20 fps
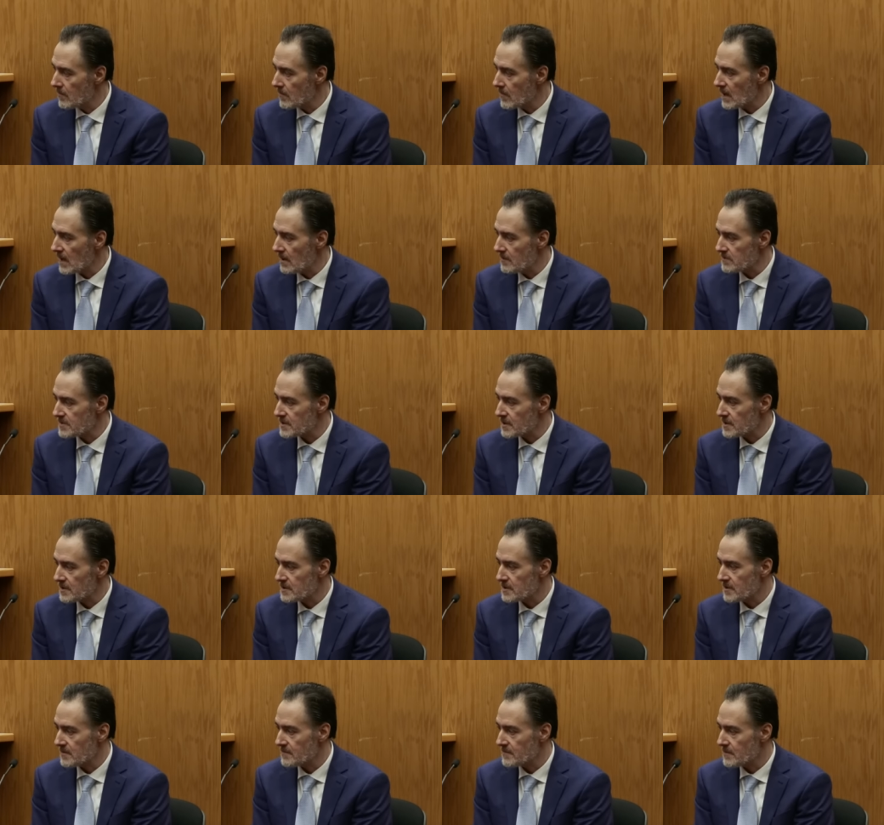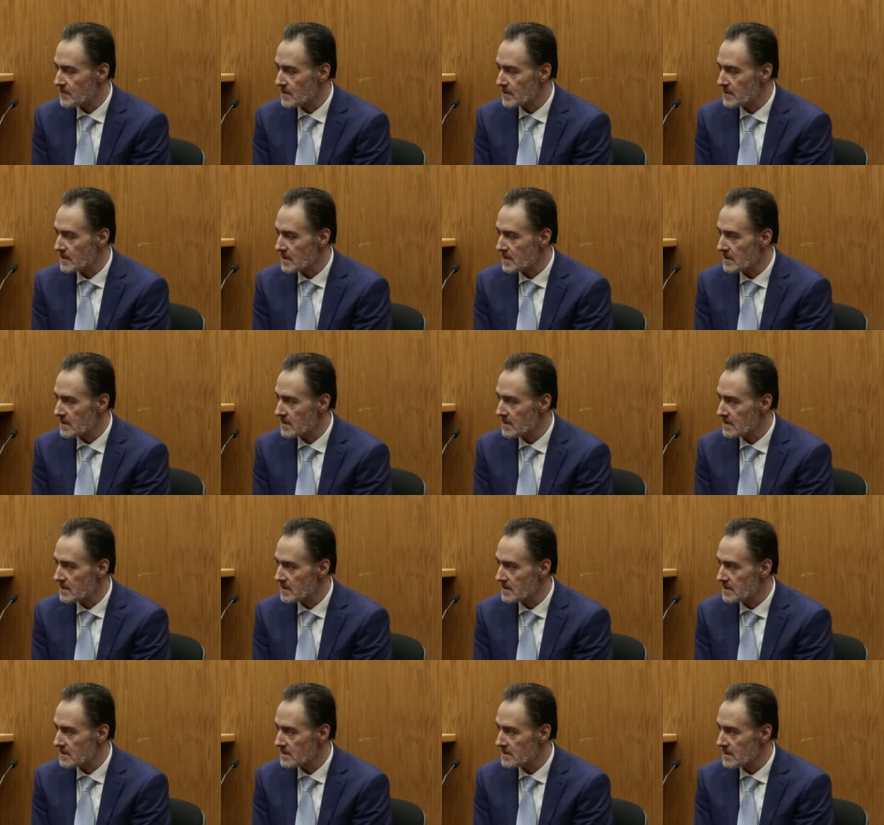I'm searching for
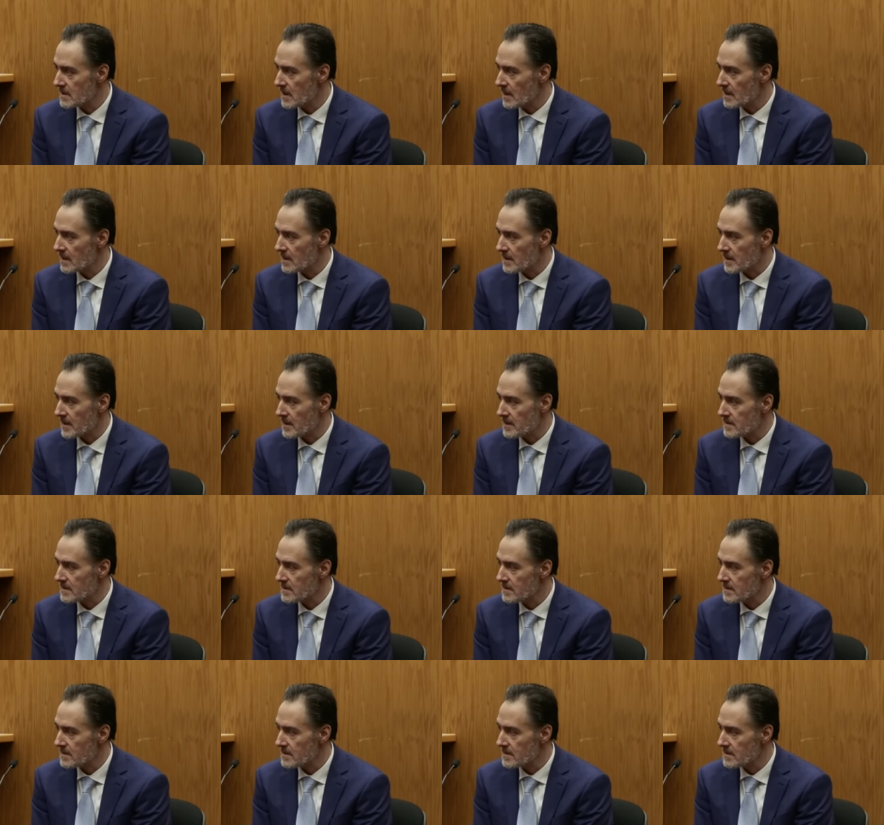the, the goggle kit.